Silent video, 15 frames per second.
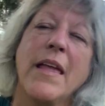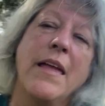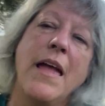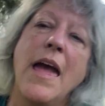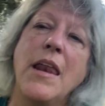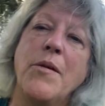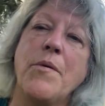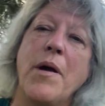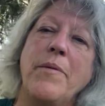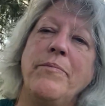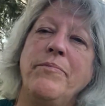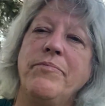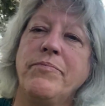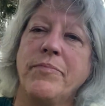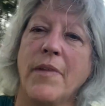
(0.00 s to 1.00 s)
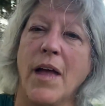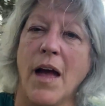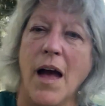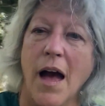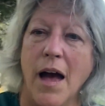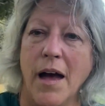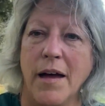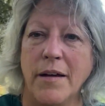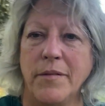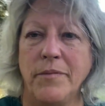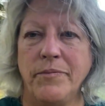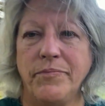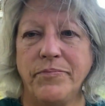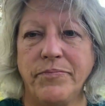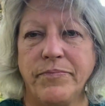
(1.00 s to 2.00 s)
anyway, and
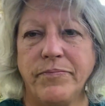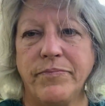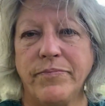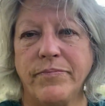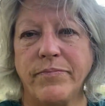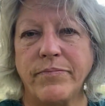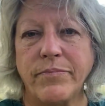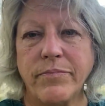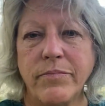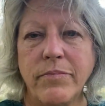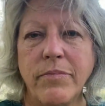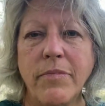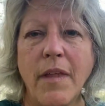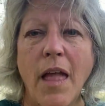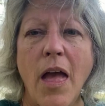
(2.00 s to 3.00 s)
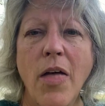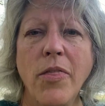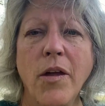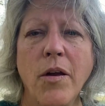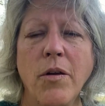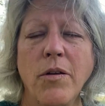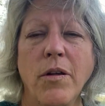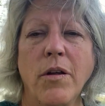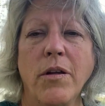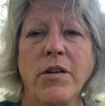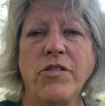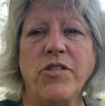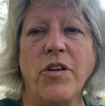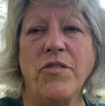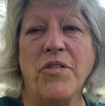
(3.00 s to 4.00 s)
they're, in
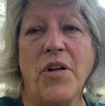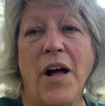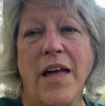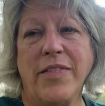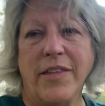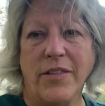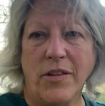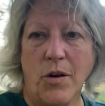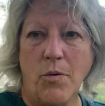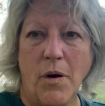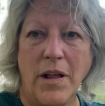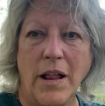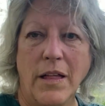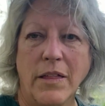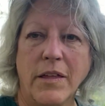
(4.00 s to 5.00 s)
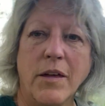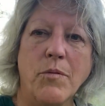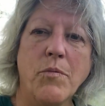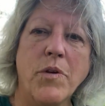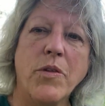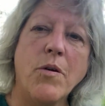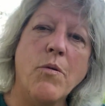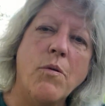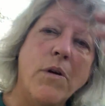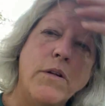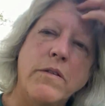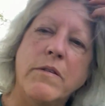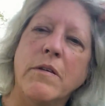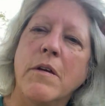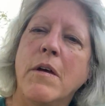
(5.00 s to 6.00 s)
general, I think they're quite elegant with their
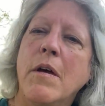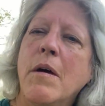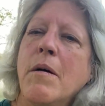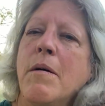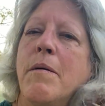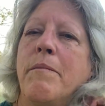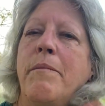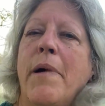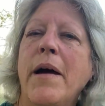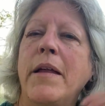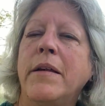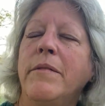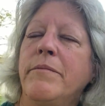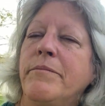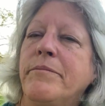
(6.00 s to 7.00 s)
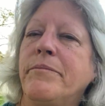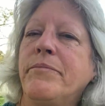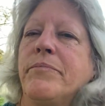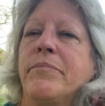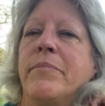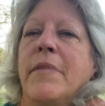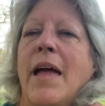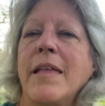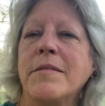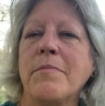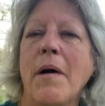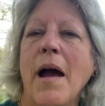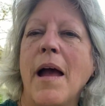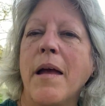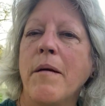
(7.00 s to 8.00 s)
horns, but that's
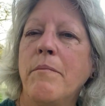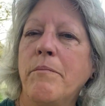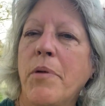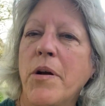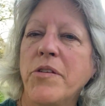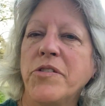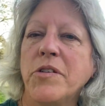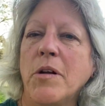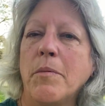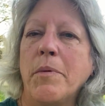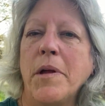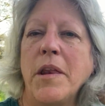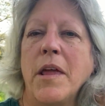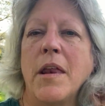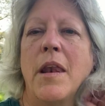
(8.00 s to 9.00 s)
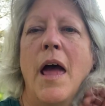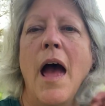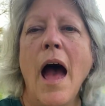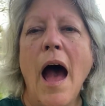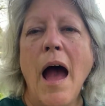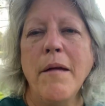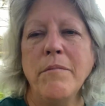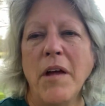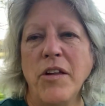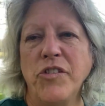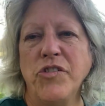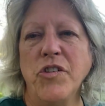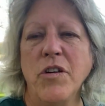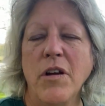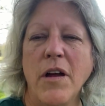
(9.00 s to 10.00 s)
my personal opinion. I'm not
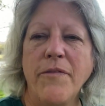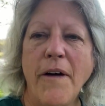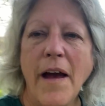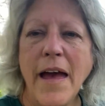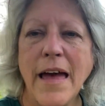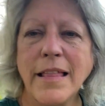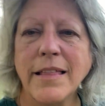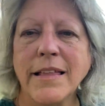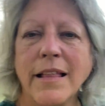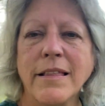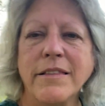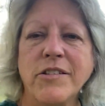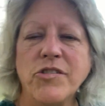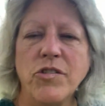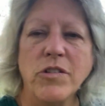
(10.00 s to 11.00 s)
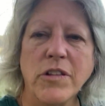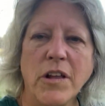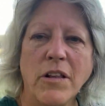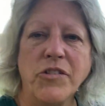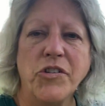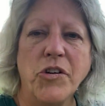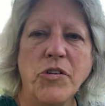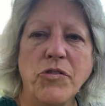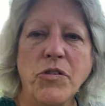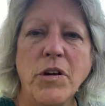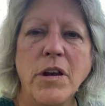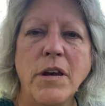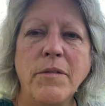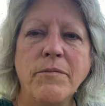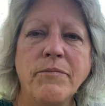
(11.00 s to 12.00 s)
sure if I had little
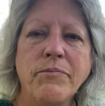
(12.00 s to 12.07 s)
children.